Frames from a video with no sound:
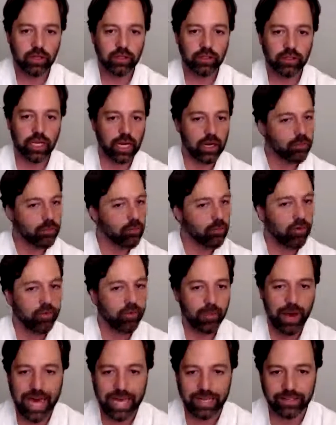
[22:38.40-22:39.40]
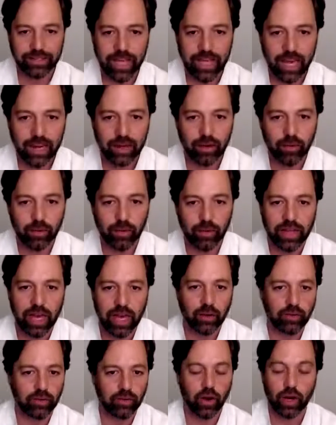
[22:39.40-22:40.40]
kind of move past that
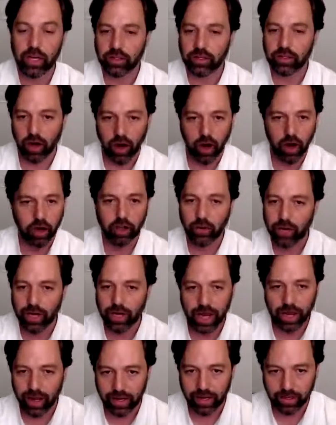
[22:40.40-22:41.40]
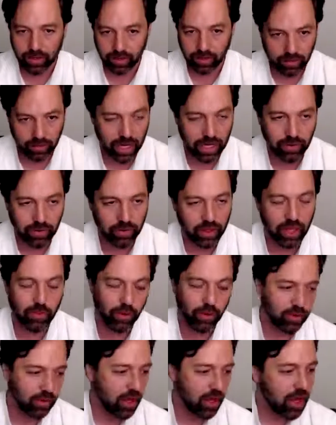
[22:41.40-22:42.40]
without starting to argue. And I don't think he
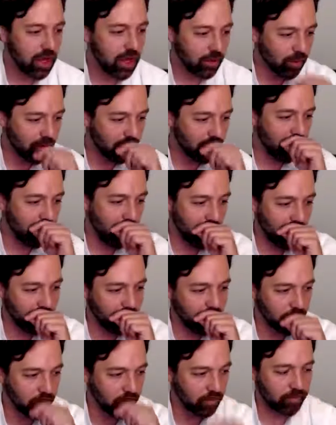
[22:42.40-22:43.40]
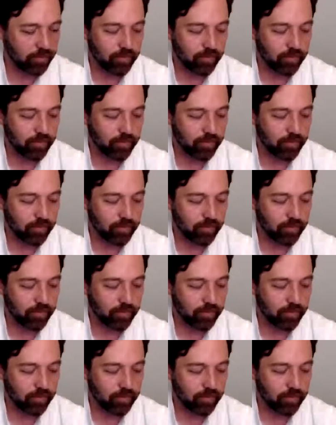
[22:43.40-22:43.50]
wants to argue.